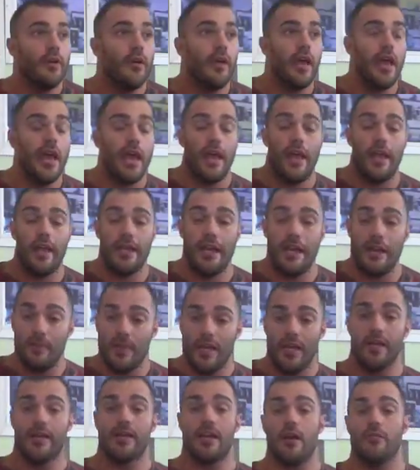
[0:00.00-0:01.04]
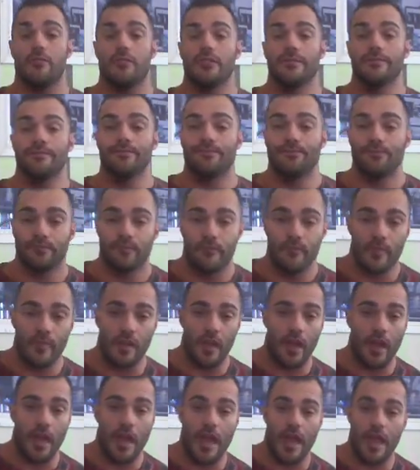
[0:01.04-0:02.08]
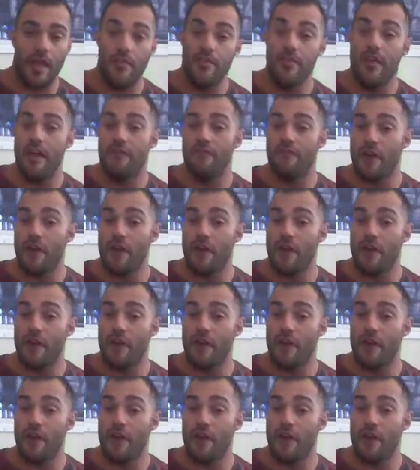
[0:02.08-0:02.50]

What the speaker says: an email account, and they